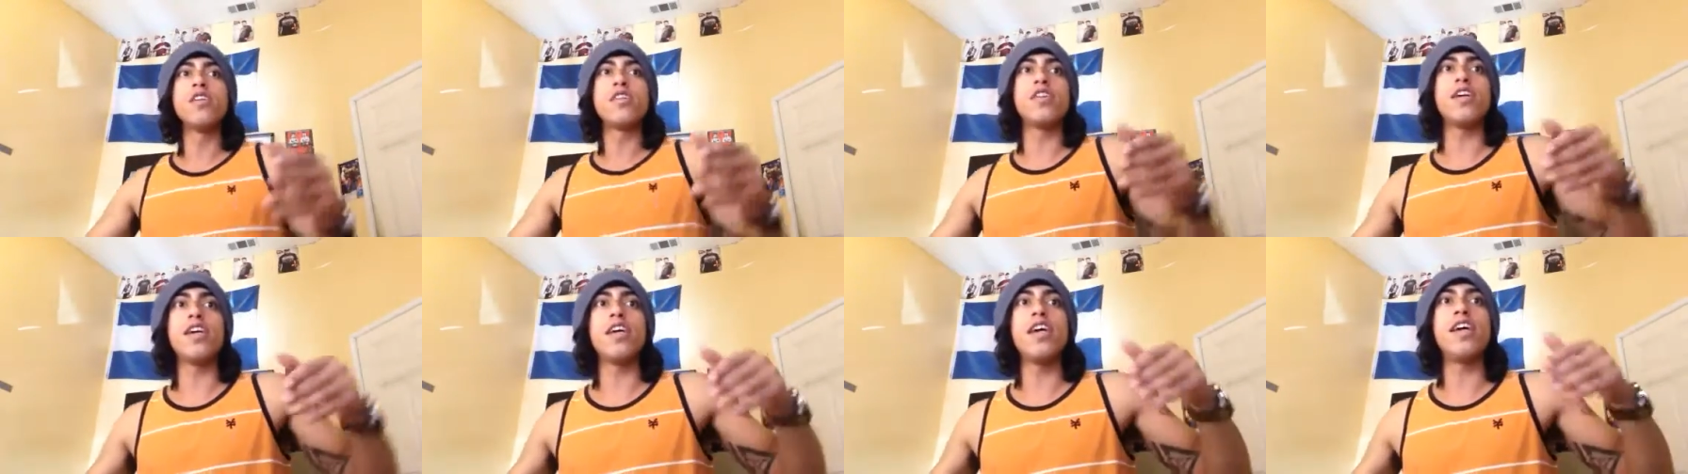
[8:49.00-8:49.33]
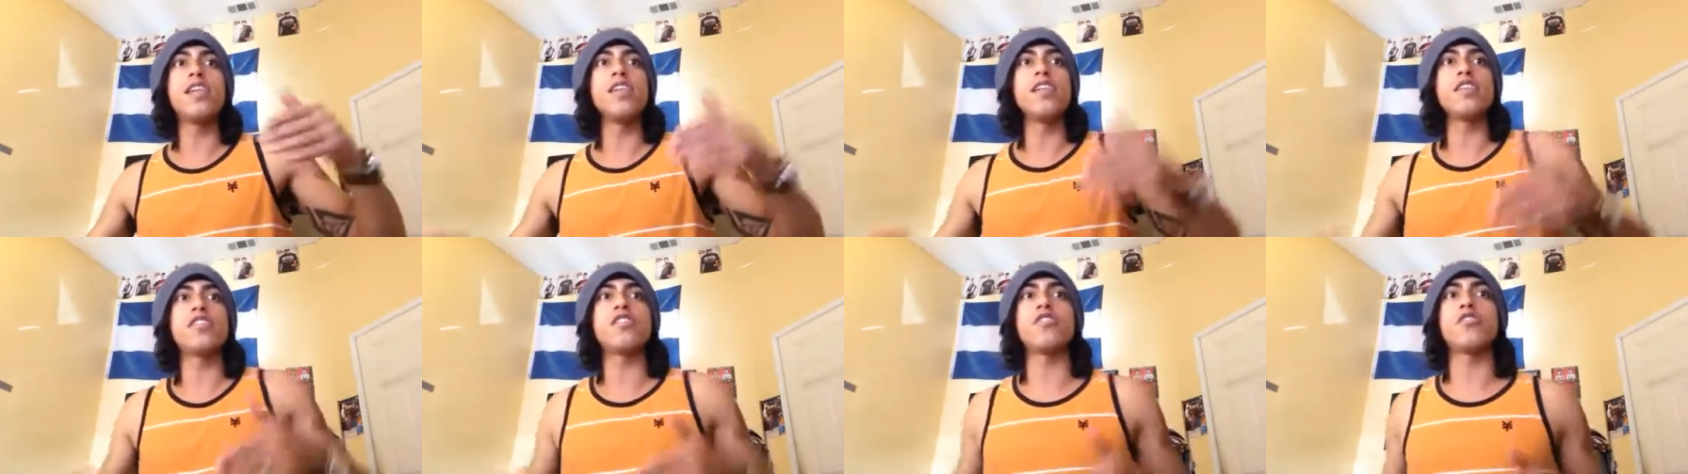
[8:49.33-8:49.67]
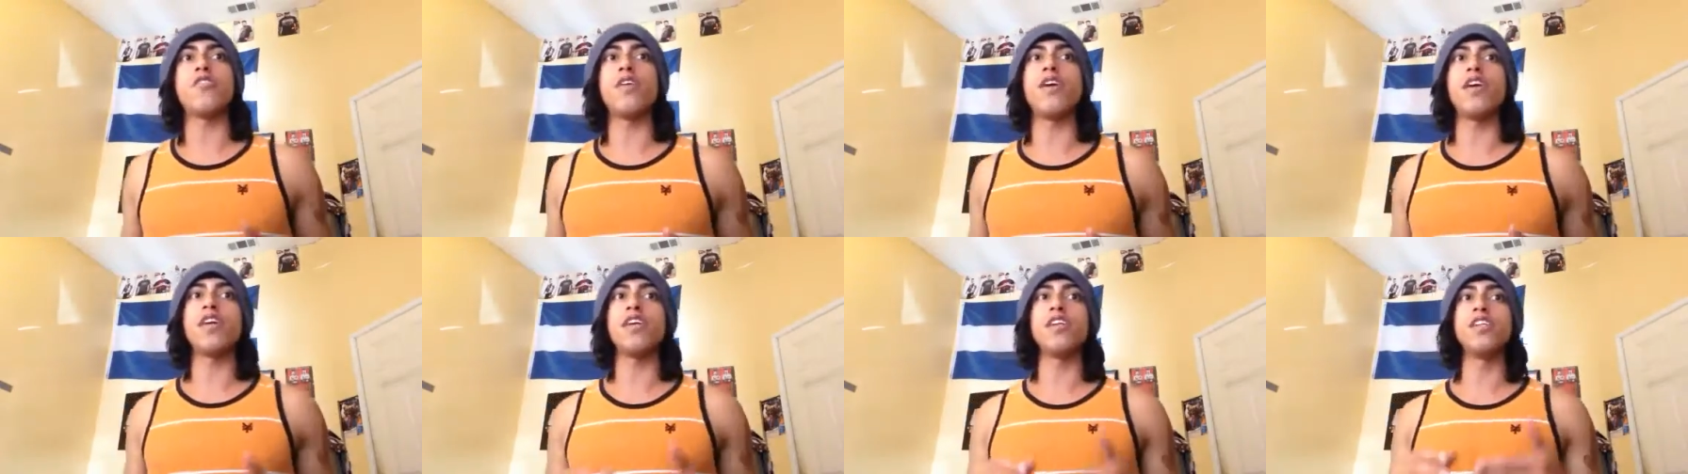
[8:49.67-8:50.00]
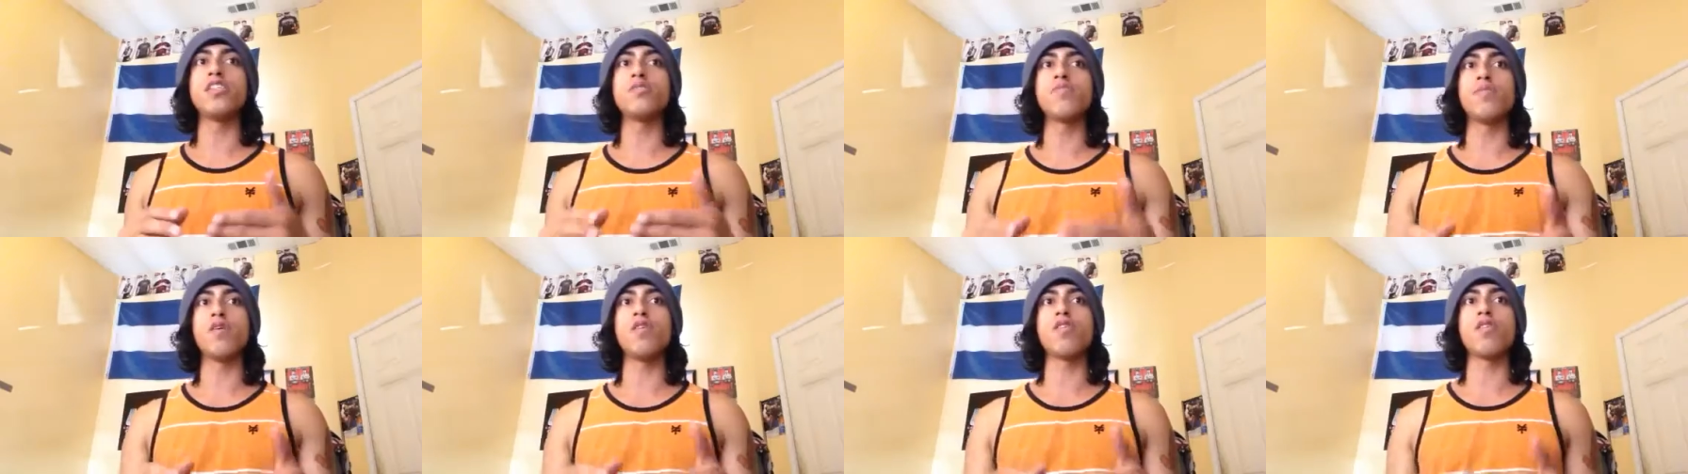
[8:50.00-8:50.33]
To illustrate,
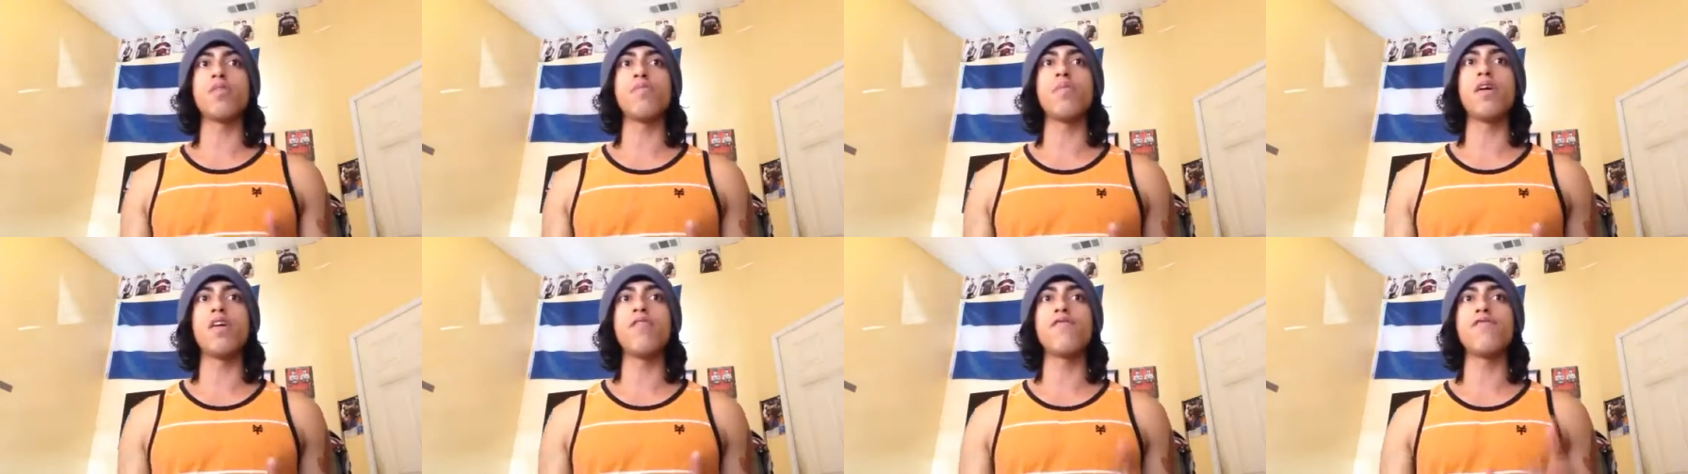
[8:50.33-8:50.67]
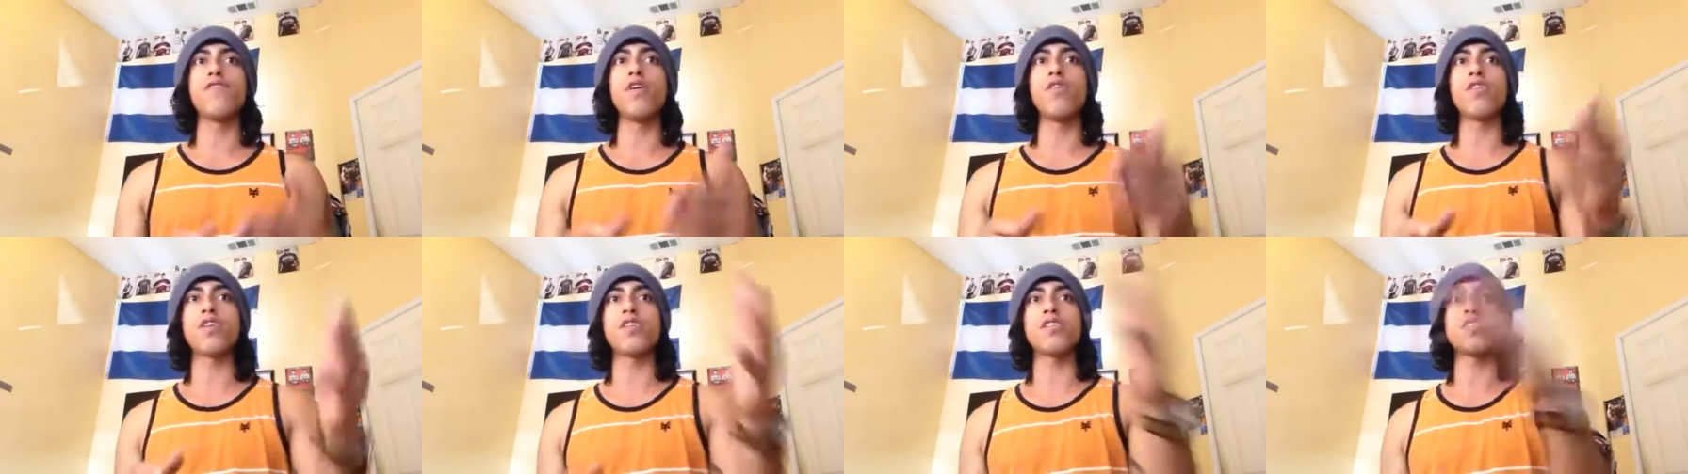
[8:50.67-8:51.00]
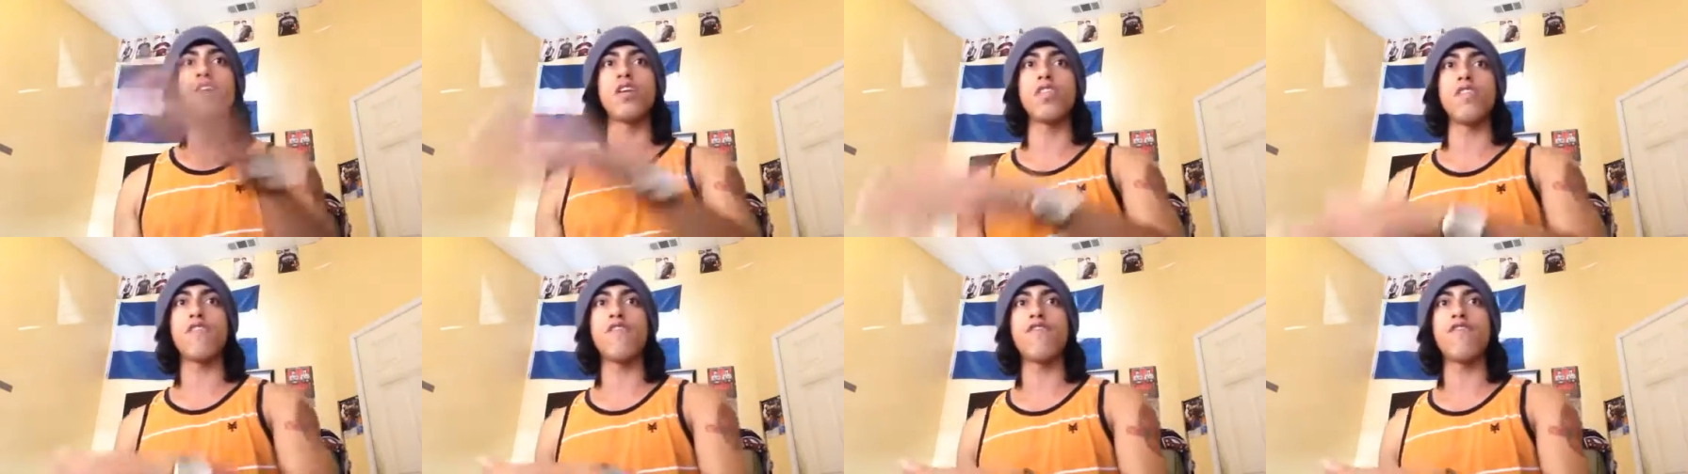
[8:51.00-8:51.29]
he spoke about focus on